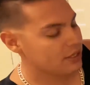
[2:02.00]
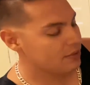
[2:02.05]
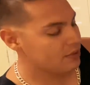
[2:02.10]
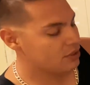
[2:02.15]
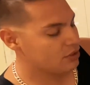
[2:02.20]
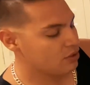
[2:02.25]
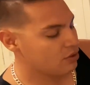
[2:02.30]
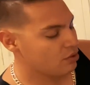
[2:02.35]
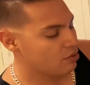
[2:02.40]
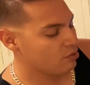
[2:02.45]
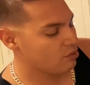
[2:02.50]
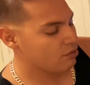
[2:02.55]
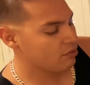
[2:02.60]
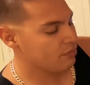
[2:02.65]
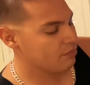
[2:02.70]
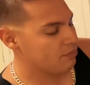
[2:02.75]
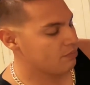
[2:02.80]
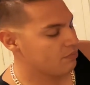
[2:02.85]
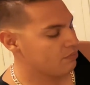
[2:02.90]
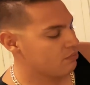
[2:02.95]

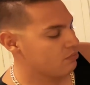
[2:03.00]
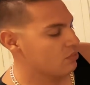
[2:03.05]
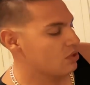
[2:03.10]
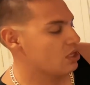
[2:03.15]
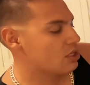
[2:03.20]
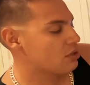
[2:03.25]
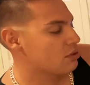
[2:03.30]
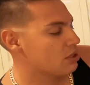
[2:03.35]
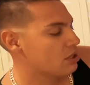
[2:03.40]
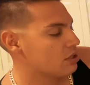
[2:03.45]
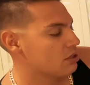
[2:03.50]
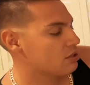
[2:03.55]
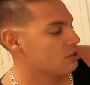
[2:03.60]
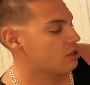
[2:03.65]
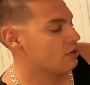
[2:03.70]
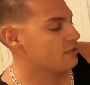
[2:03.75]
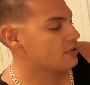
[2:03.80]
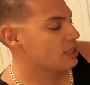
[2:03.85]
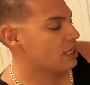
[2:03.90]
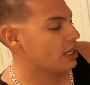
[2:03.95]
So this
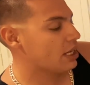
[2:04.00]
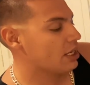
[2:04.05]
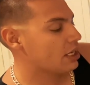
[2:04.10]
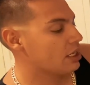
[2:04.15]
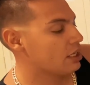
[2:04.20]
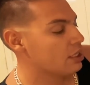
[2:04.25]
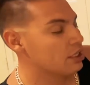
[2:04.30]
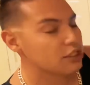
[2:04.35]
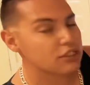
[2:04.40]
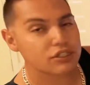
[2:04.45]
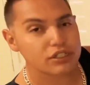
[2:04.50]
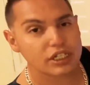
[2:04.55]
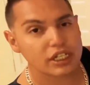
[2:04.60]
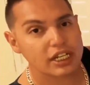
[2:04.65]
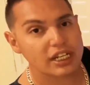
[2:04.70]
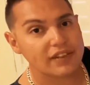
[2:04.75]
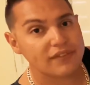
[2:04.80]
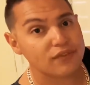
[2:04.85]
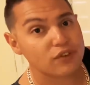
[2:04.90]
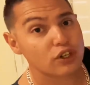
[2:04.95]
serves like an
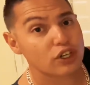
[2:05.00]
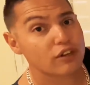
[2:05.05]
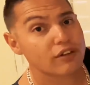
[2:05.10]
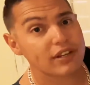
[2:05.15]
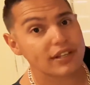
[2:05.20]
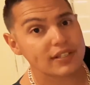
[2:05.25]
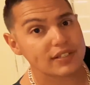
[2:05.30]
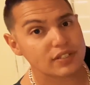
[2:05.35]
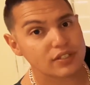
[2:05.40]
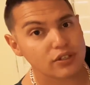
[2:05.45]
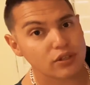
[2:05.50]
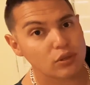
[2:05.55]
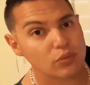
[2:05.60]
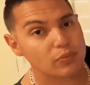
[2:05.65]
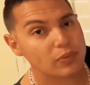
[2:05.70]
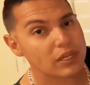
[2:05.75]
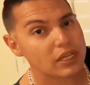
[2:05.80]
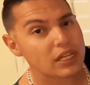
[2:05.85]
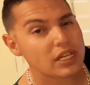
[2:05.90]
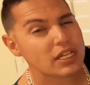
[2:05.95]
alternative for green soap,
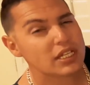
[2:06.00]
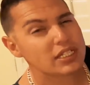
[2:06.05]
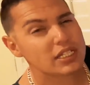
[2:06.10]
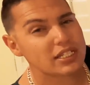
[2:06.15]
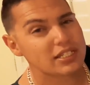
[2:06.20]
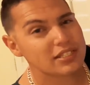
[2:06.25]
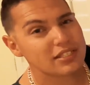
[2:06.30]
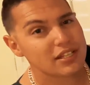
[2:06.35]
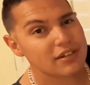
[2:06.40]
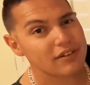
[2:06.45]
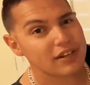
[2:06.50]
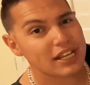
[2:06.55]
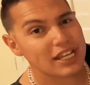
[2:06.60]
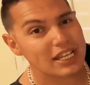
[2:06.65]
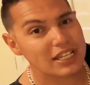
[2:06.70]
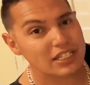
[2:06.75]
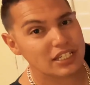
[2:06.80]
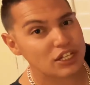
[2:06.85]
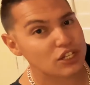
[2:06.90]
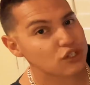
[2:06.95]
since there
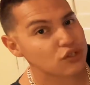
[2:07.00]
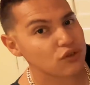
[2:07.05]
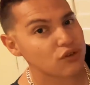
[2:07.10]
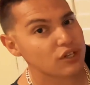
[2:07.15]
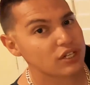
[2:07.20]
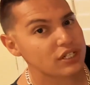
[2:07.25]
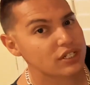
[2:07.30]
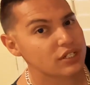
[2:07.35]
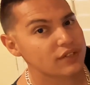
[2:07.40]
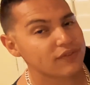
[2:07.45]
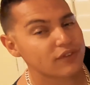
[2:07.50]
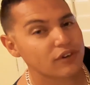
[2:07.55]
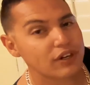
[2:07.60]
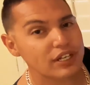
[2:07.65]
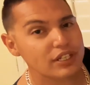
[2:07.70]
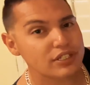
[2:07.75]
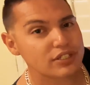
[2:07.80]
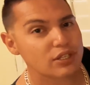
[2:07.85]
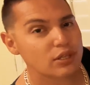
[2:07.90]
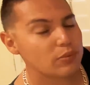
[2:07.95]
is a shortage of
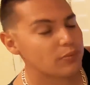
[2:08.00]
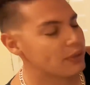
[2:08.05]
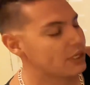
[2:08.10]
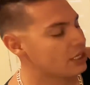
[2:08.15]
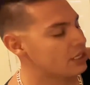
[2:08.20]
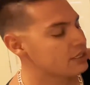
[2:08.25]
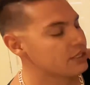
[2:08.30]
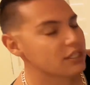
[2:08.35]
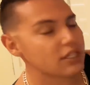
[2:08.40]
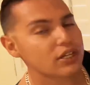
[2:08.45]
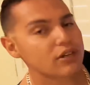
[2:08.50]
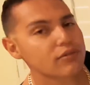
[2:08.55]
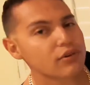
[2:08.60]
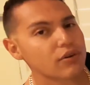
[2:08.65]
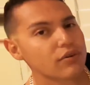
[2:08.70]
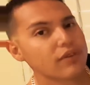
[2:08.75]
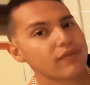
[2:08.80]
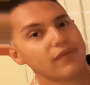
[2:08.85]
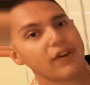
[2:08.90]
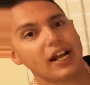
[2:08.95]
green soap because of the
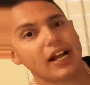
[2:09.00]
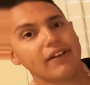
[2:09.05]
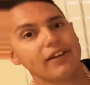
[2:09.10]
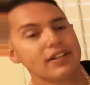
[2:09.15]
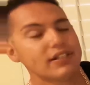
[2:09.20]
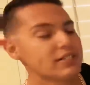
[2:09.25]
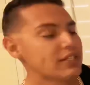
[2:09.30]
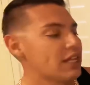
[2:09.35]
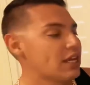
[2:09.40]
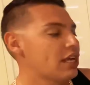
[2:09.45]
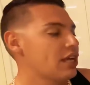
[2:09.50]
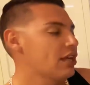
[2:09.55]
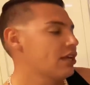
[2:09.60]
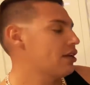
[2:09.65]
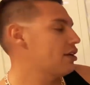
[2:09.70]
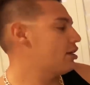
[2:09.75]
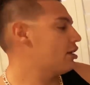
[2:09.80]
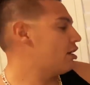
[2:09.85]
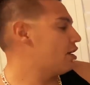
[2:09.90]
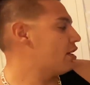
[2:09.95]
coronavirus.
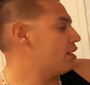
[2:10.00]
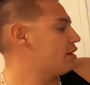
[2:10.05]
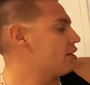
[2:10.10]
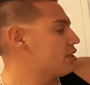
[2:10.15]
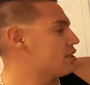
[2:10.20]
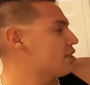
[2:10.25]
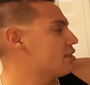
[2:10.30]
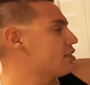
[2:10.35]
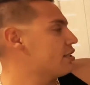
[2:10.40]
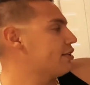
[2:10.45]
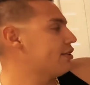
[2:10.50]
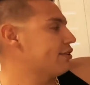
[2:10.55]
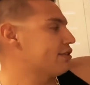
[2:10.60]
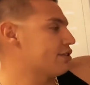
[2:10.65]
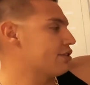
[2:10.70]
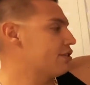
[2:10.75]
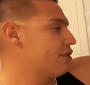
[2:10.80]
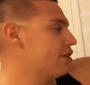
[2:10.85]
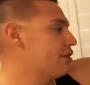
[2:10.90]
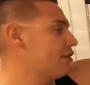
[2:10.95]
This is an
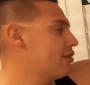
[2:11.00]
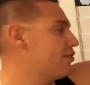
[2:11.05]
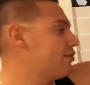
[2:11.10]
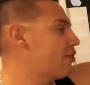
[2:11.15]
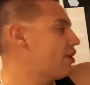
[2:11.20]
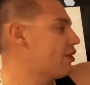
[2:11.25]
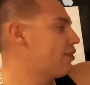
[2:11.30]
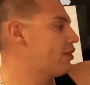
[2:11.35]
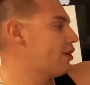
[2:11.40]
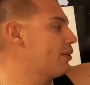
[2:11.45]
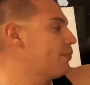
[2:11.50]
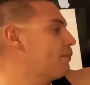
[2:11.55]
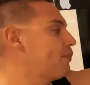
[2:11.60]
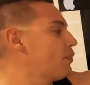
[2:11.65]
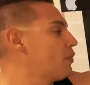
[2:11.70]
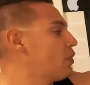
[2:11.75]
alternative right there.